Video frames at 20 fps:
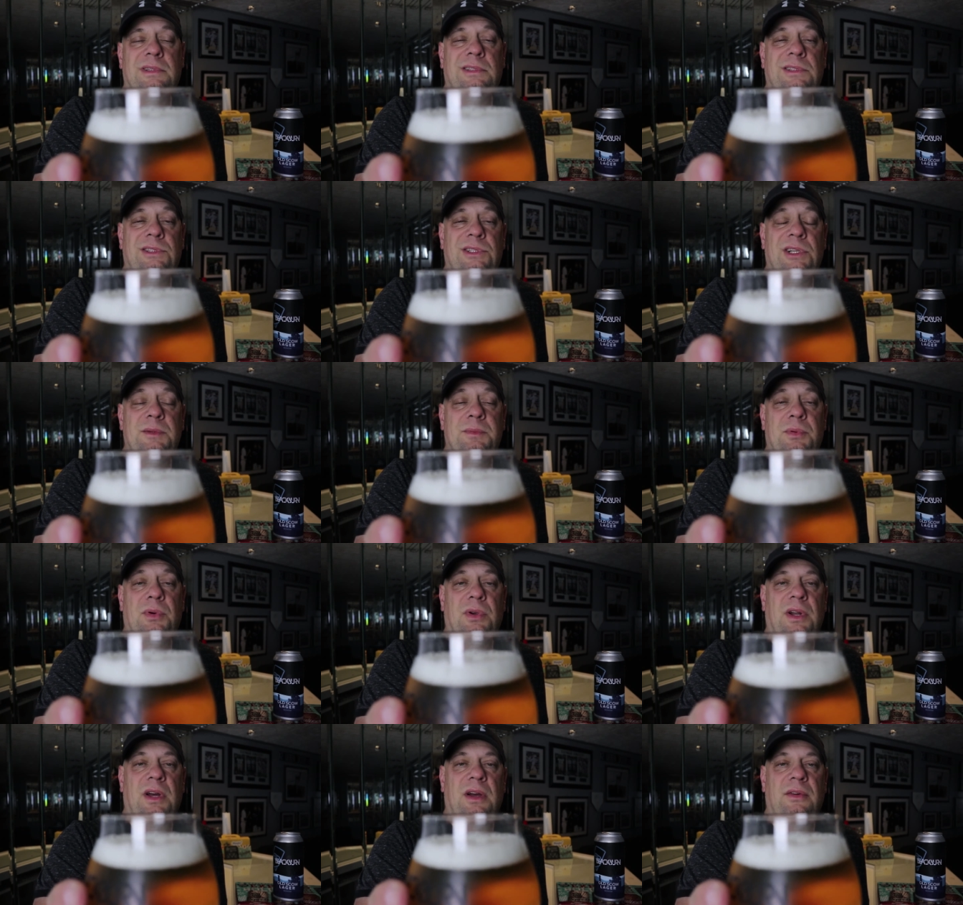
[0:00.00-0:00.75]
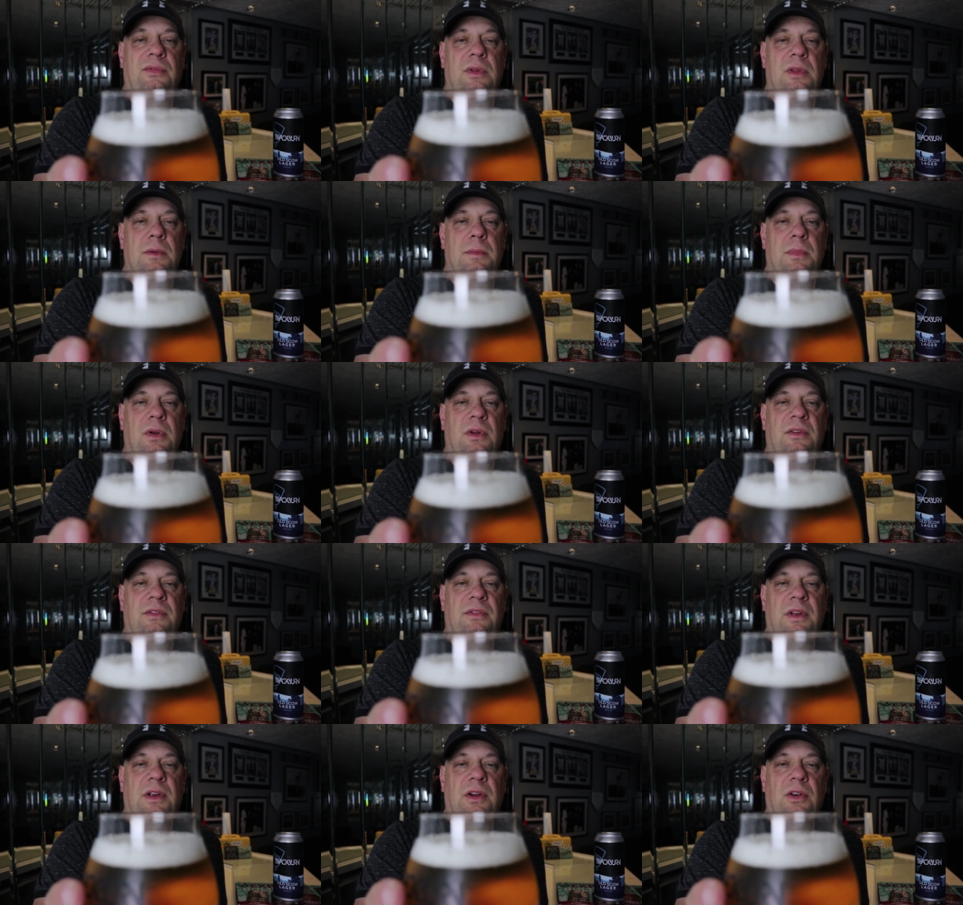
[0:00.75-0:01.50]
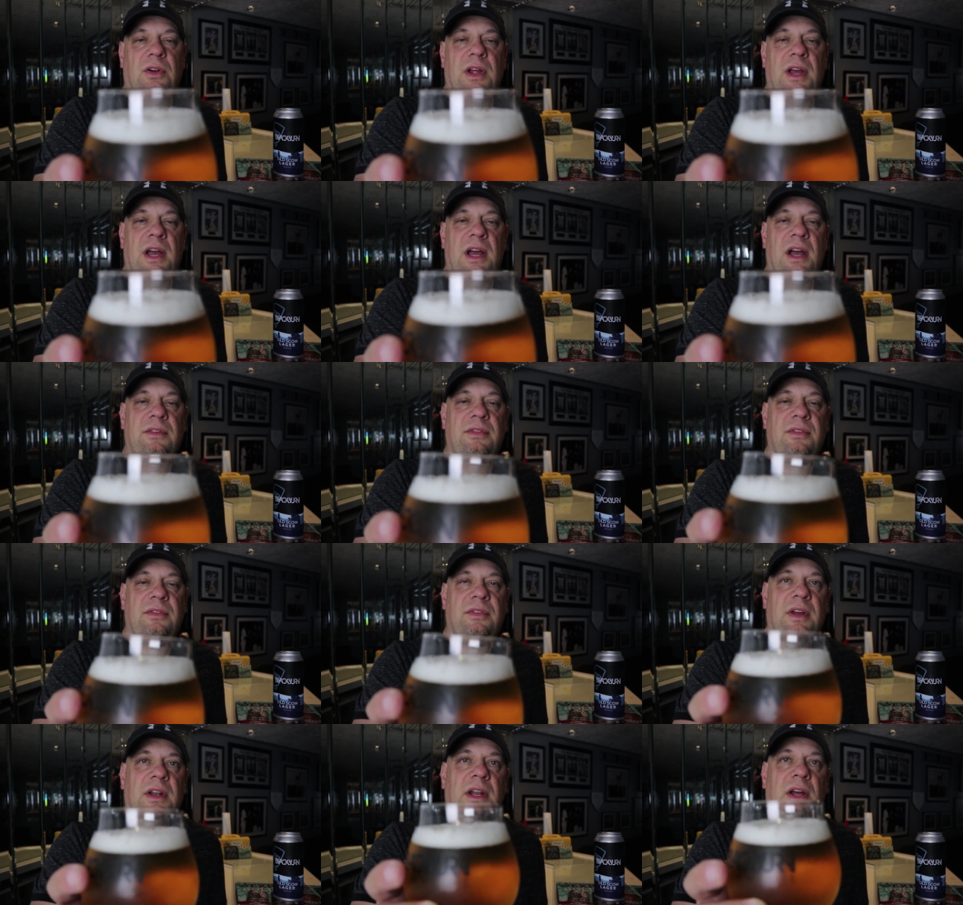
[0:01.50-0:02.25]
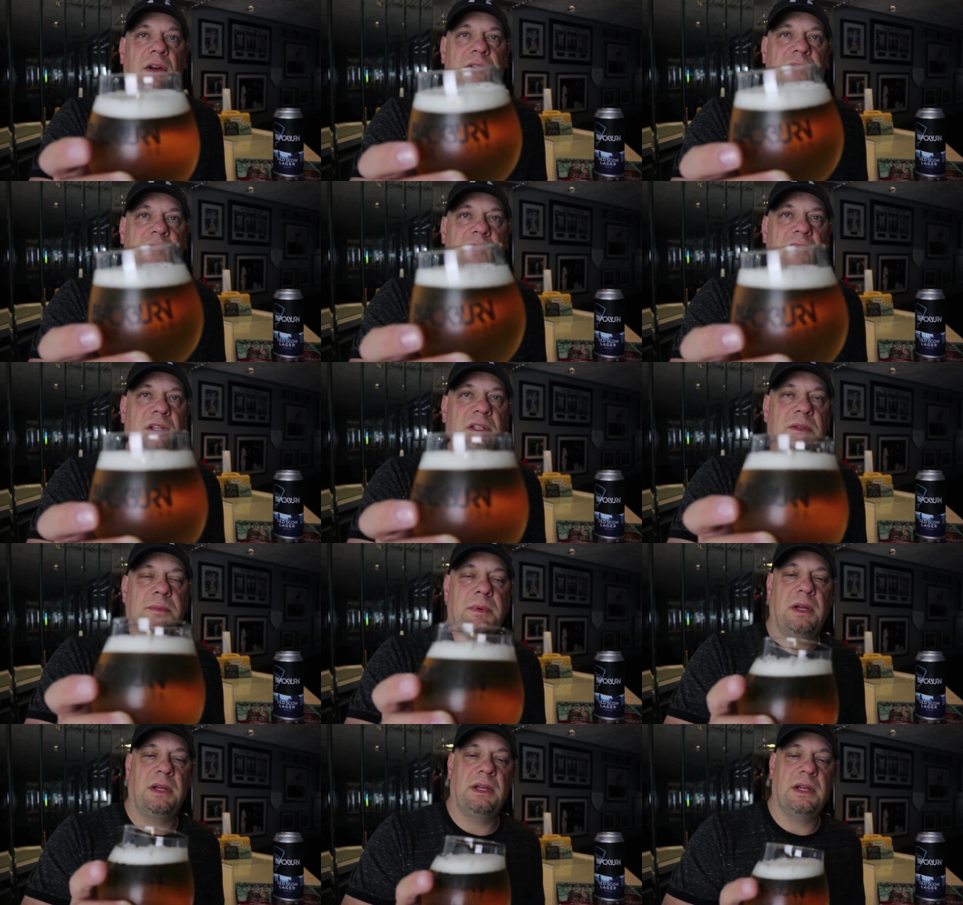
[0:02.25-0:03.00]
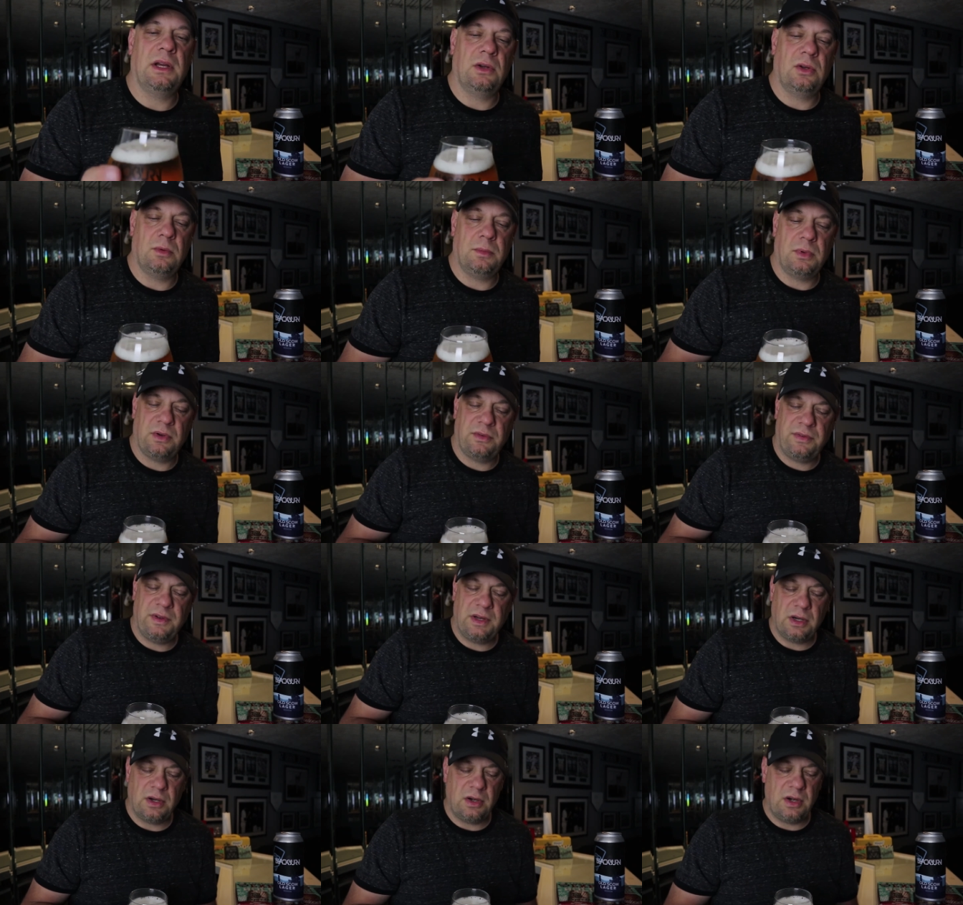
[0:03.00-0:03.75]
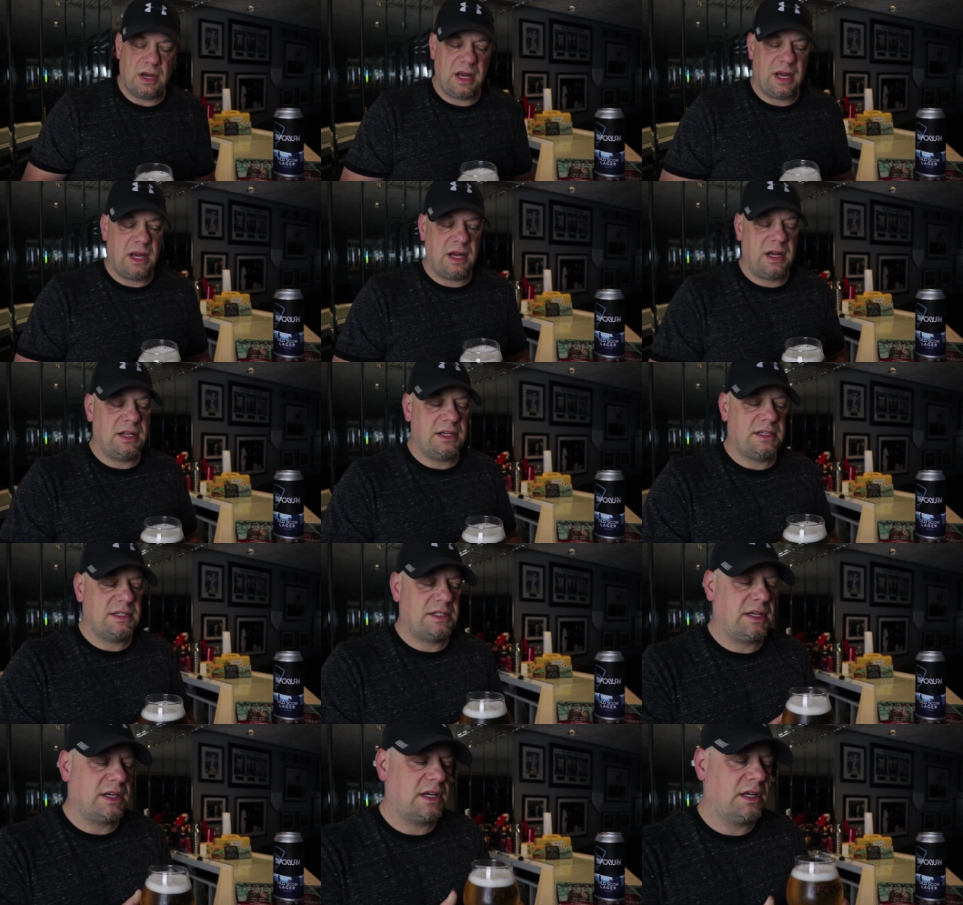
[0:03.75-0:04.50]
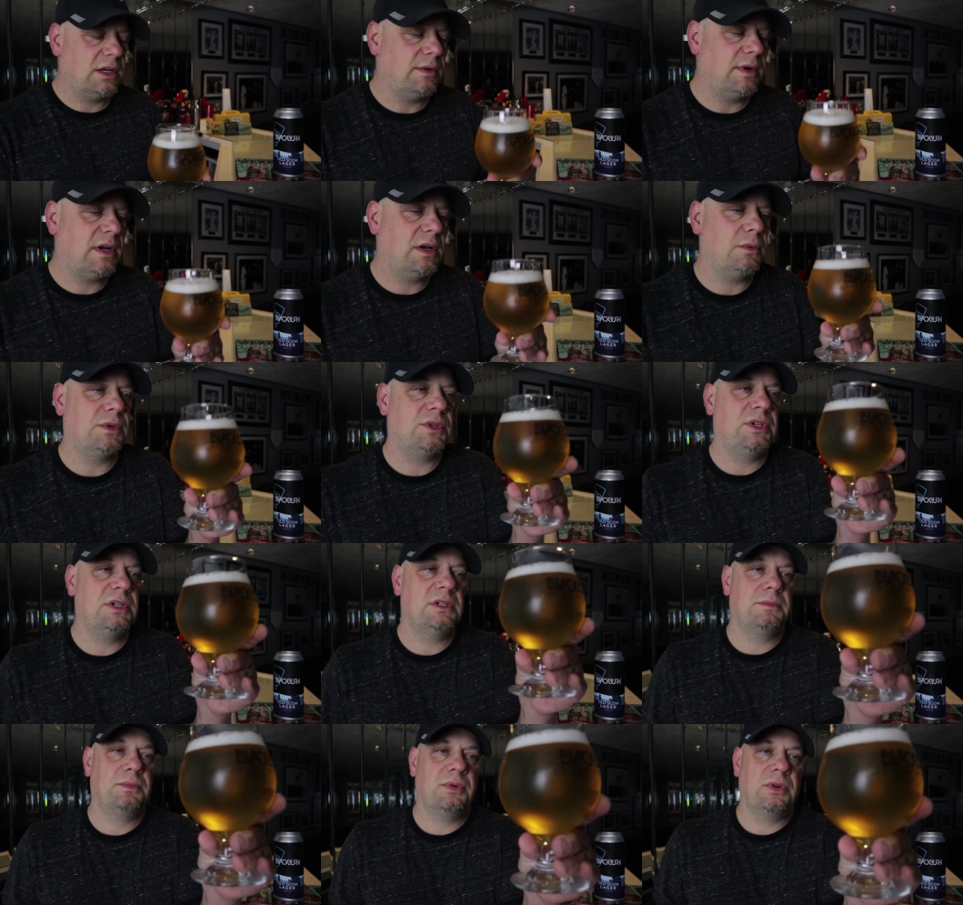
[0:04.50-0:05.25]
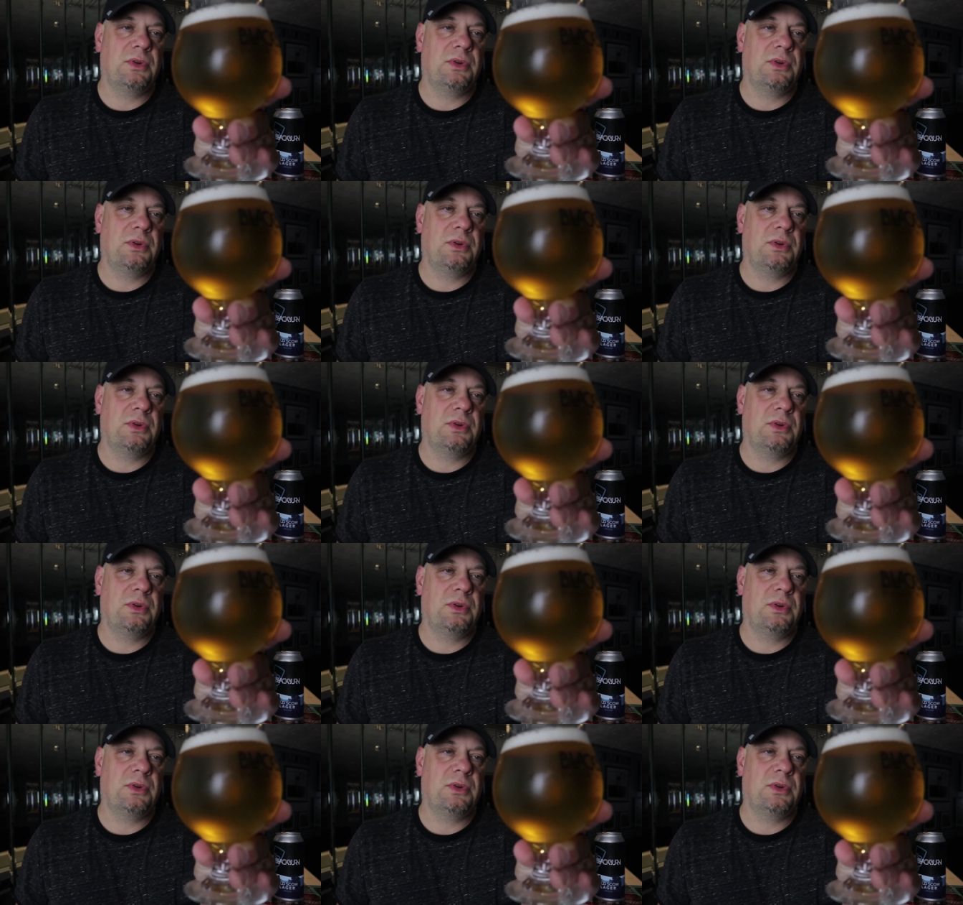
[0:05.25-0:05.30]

just poured off with about 1.5 fingers of head. Now it's just dissipating down to about 1 finger, and it's sticking around, which is